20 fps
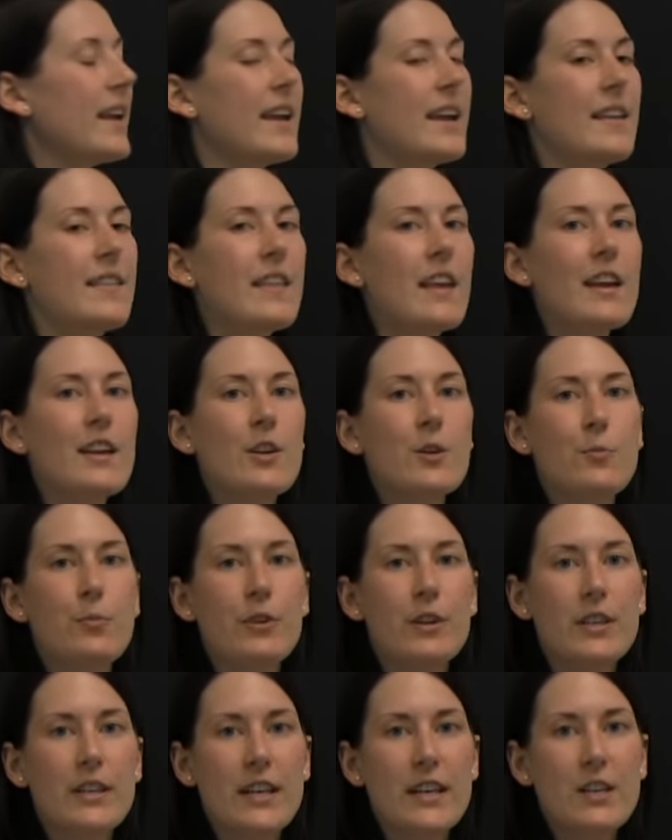and they could
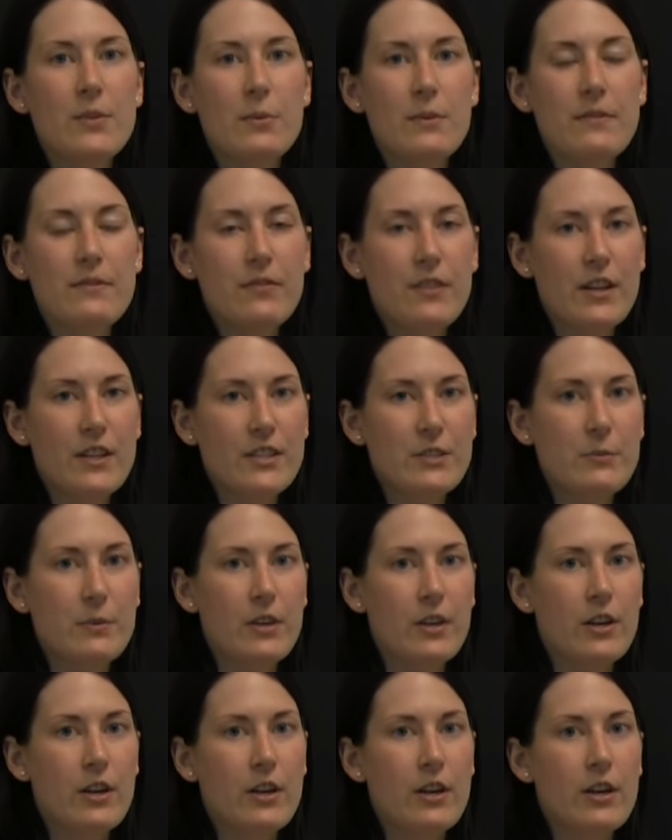predict when floods
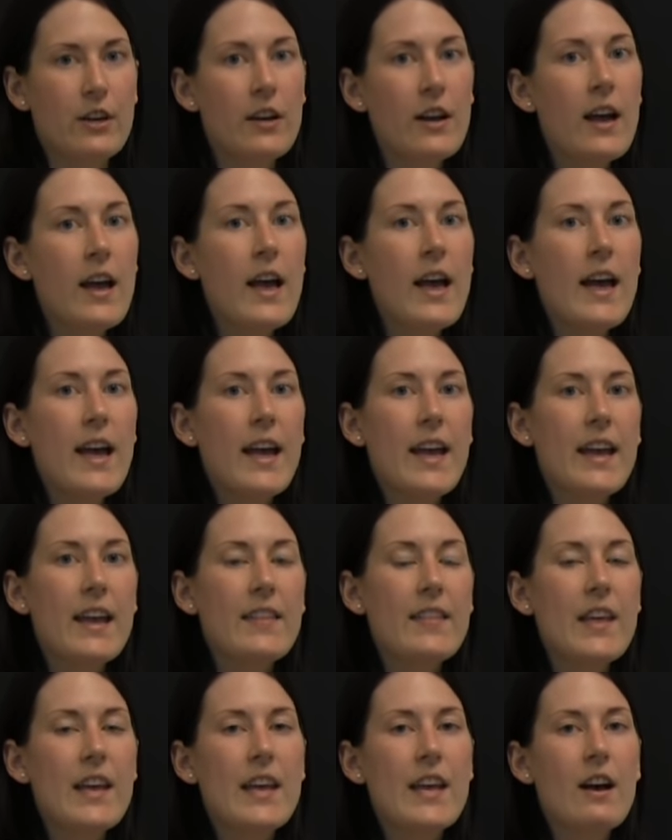would occur,
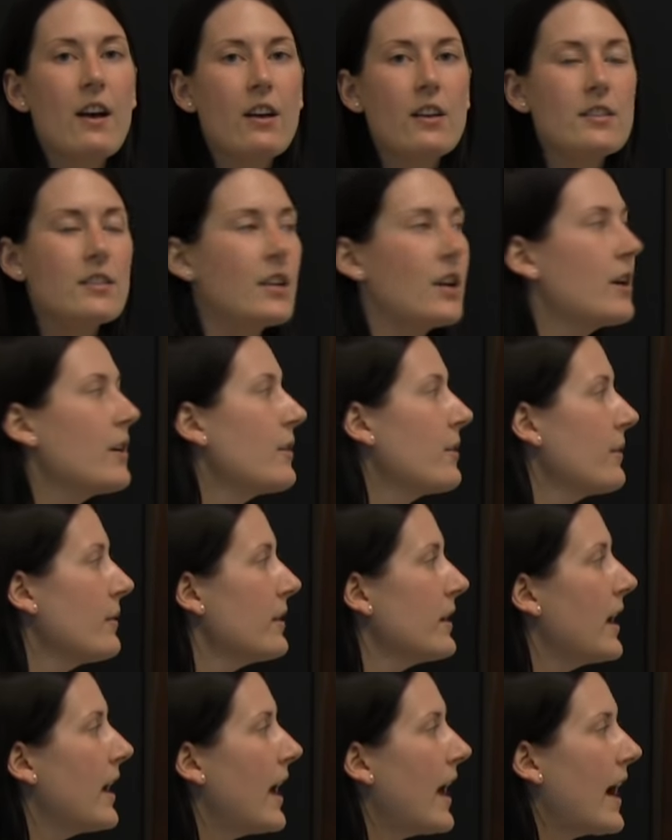and they
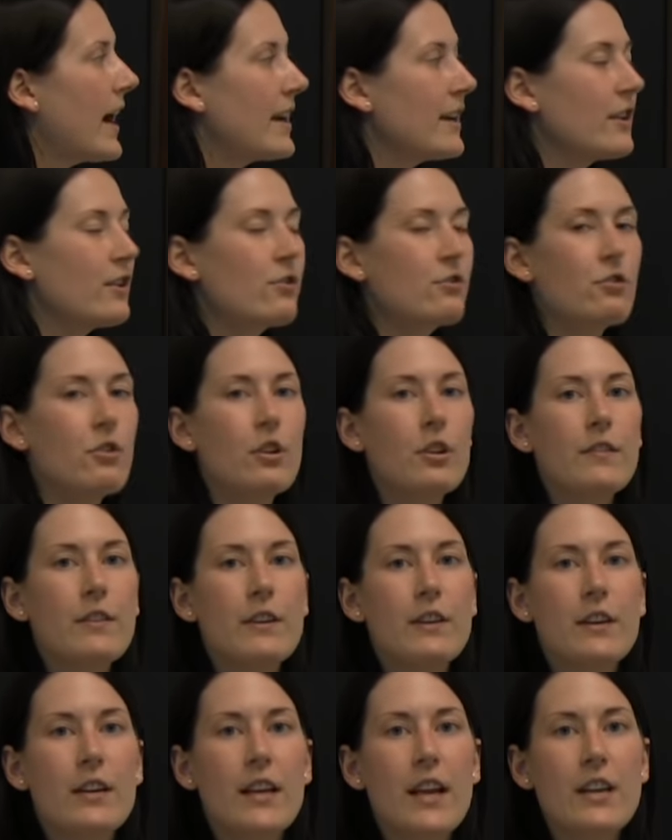also had control of
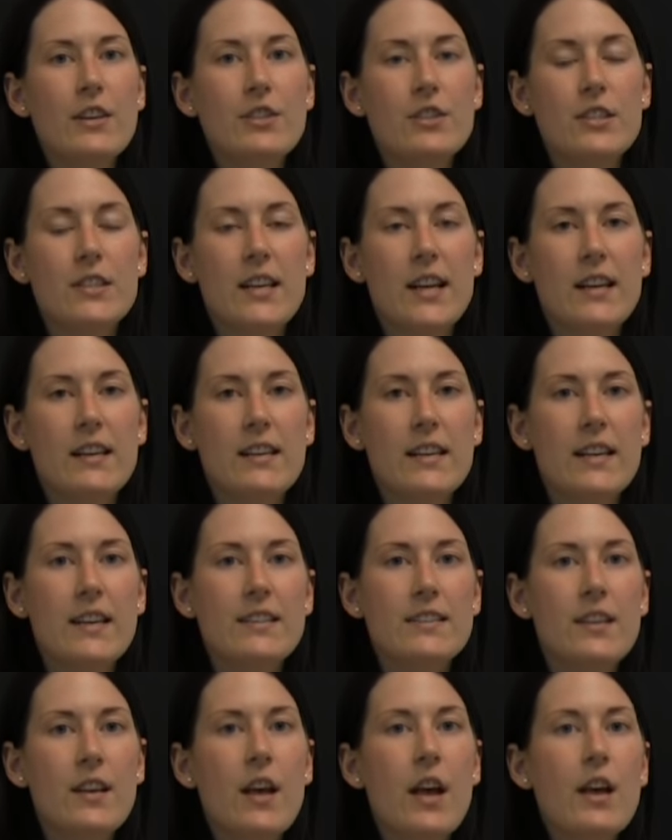irrigation
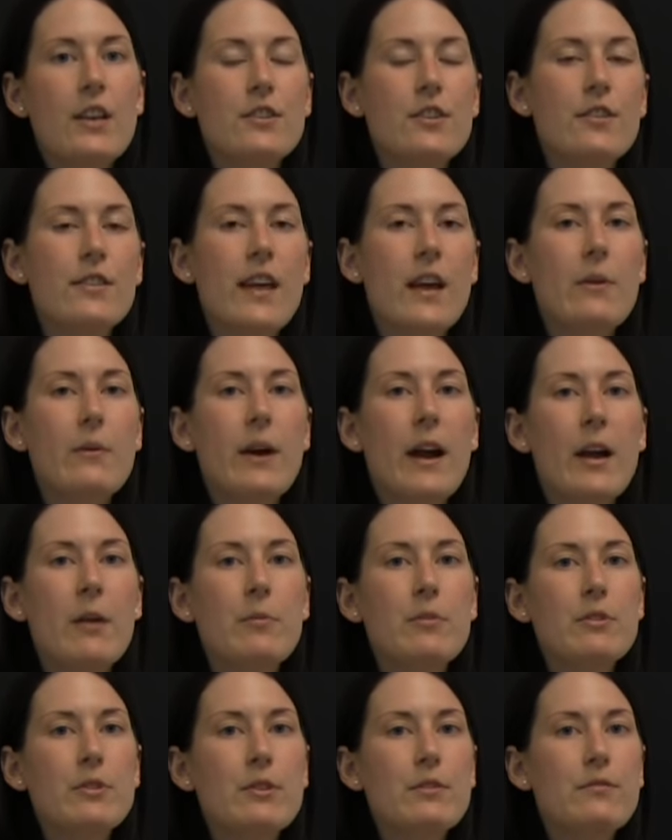techniques. So they were
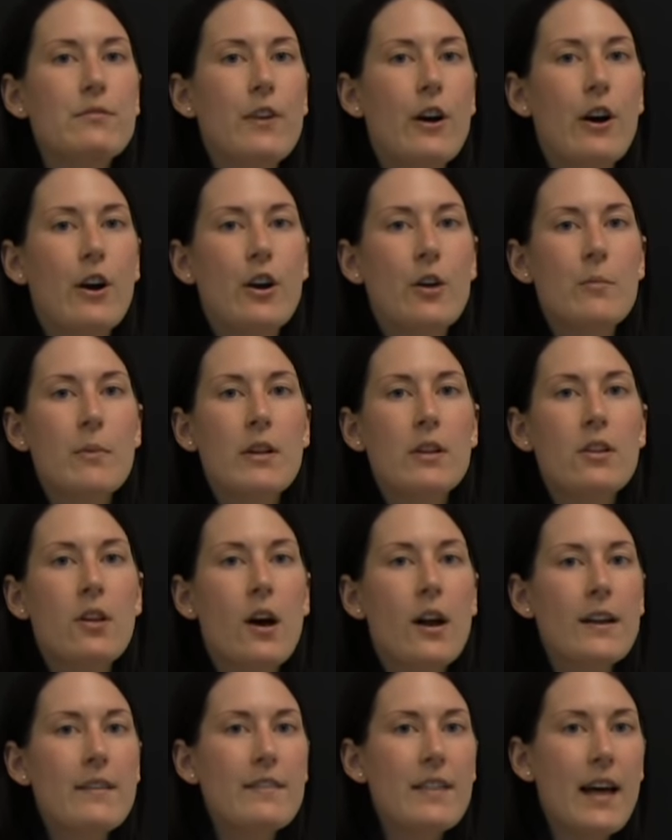able to farm a
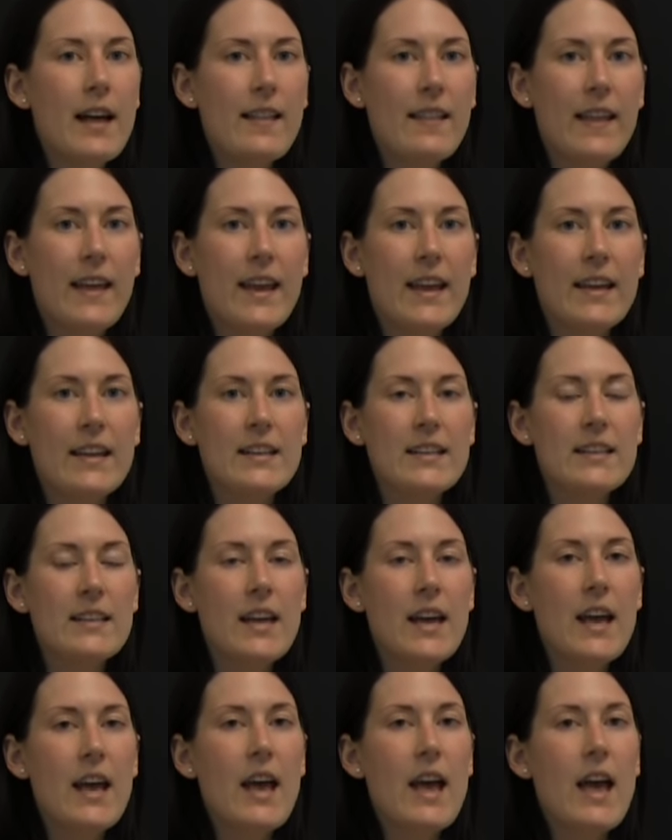lot of that land
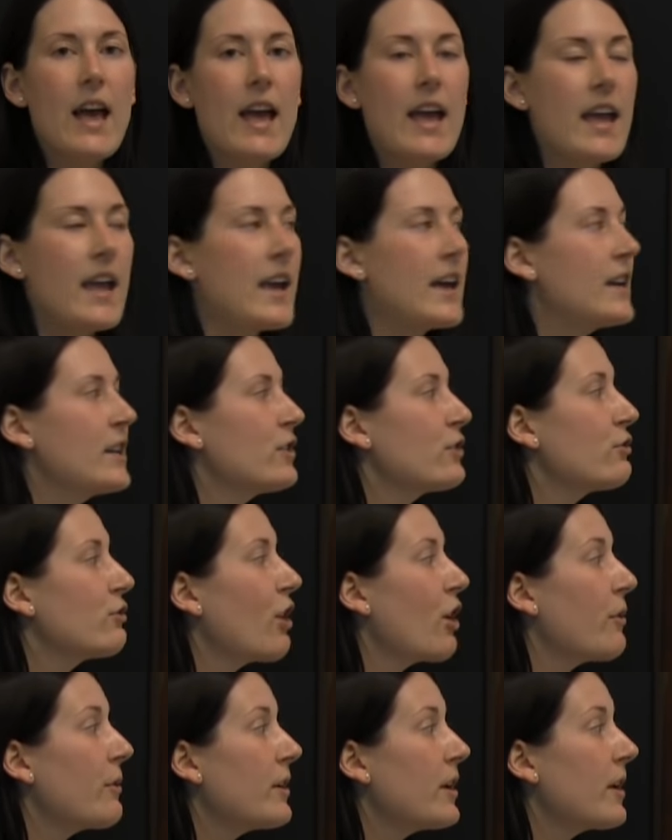and
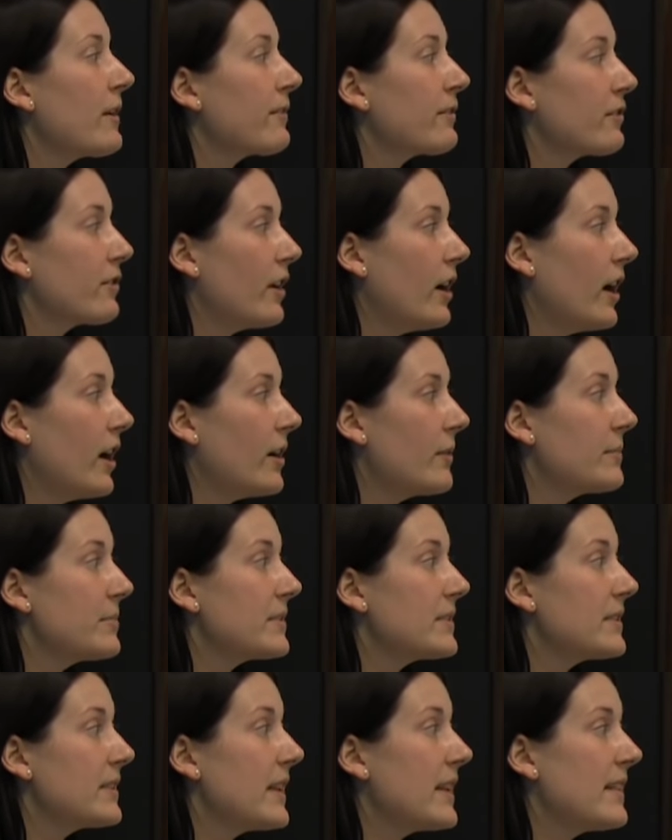grow enough
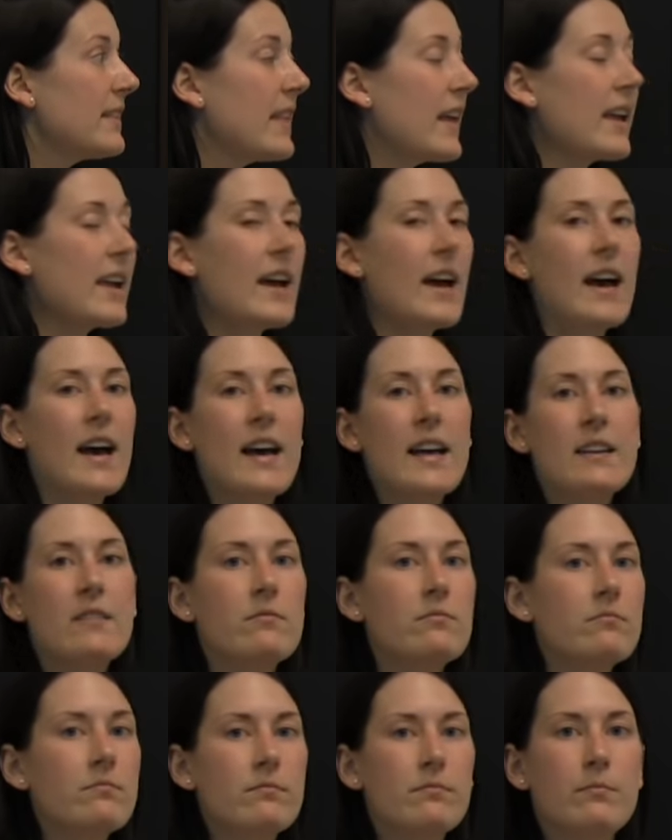crops that they
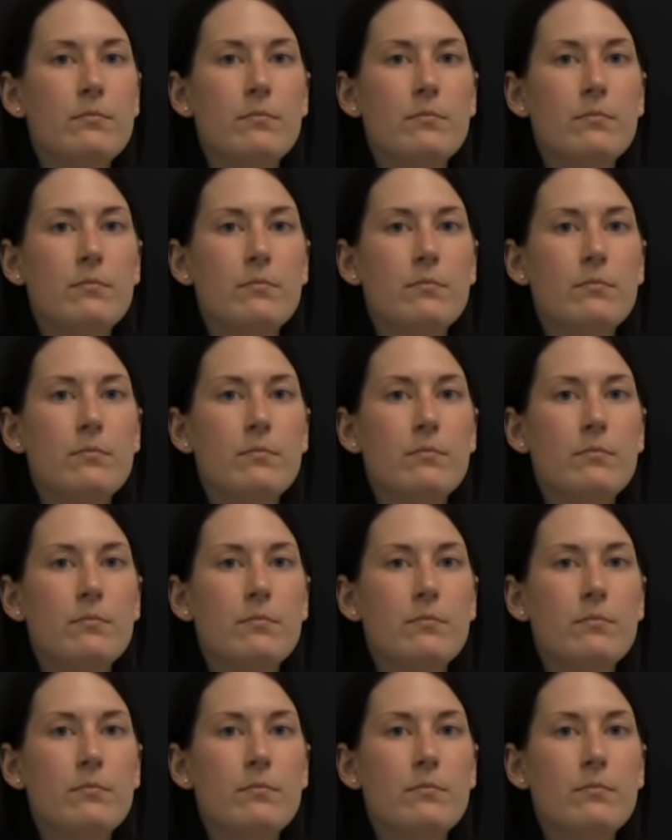had